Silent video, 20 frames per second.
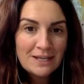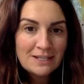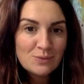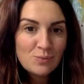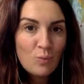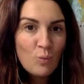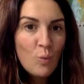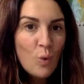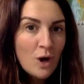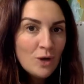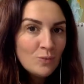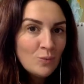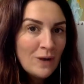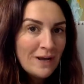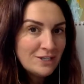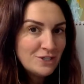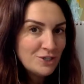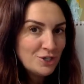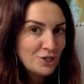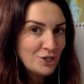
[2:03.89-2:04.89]
That's one
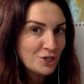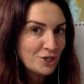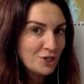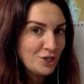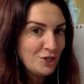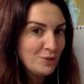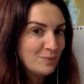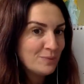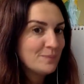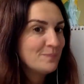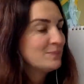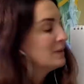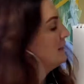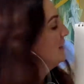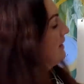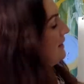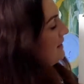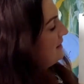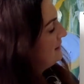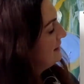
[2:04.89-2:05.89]
way to do your cube.
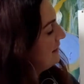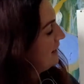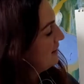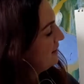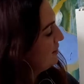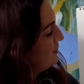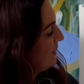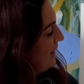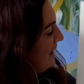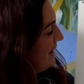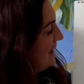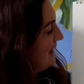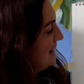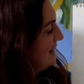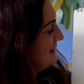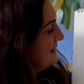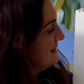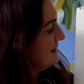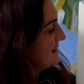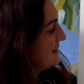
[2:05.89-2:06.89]
The other
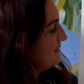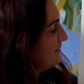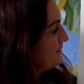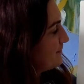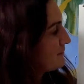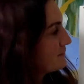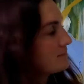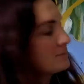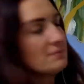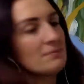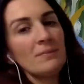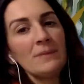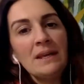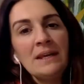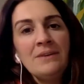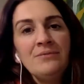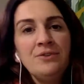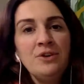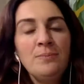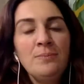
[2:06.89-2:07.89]
way is
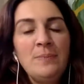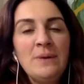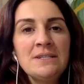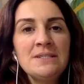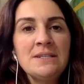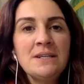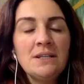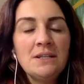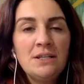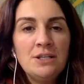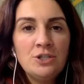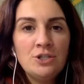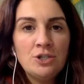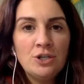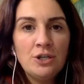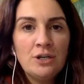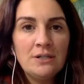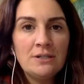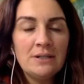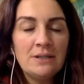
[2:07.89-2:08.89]
if you basically do
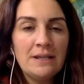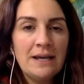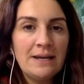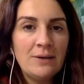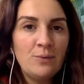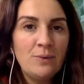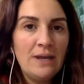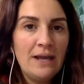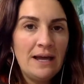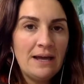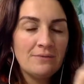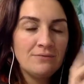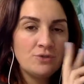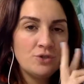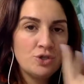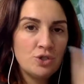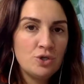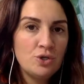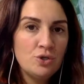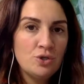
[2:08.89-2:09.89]
it like we have
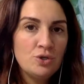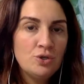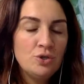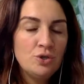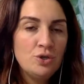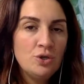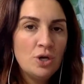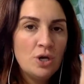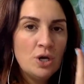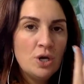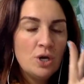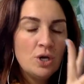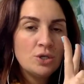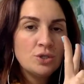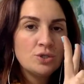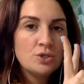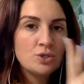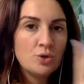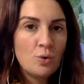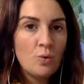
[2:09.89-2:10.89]
two
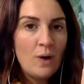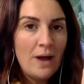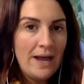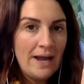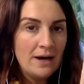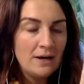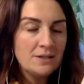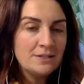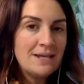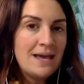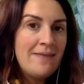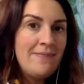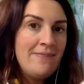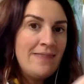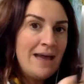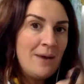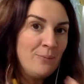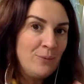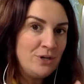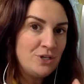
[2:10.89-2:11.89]
squares and
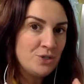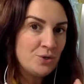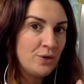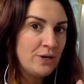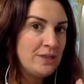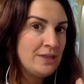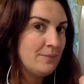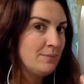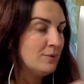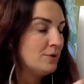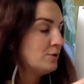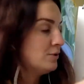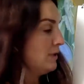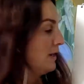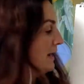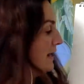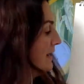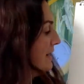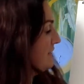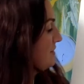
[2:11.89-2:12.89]
then we join them,
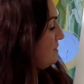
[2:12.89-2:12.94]
okay?